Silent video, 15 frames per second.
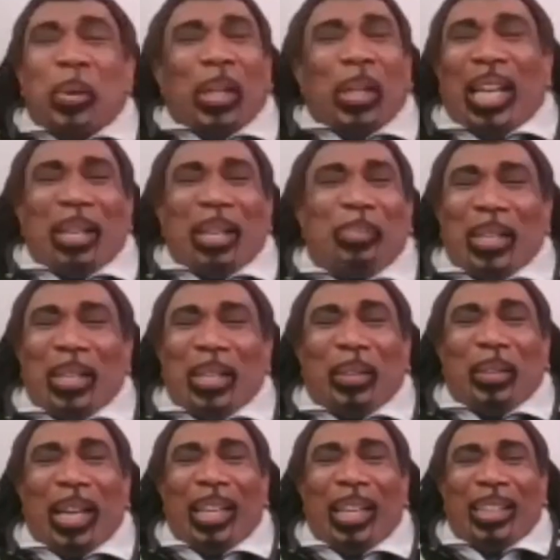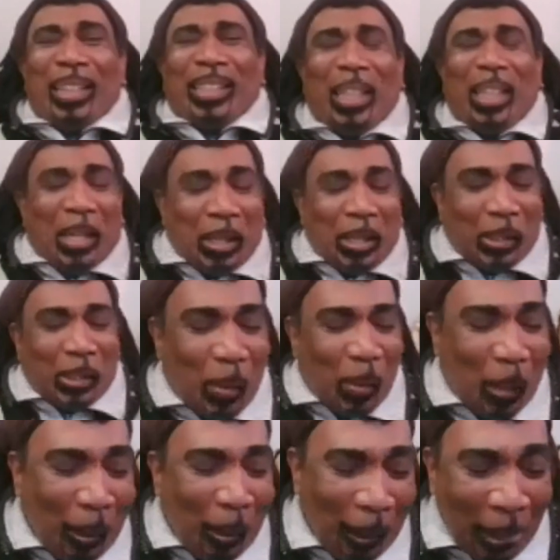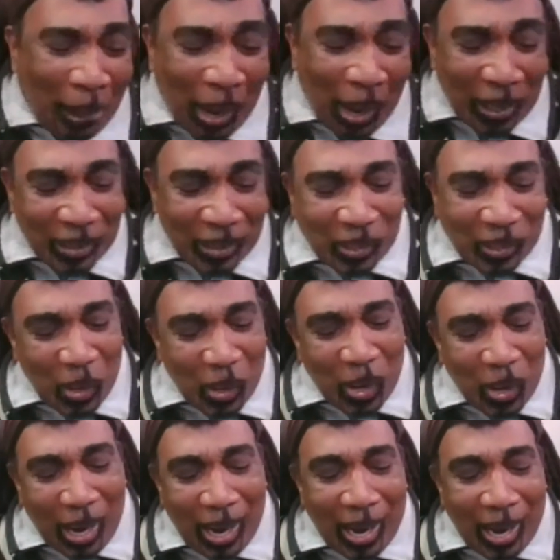what that means, right? So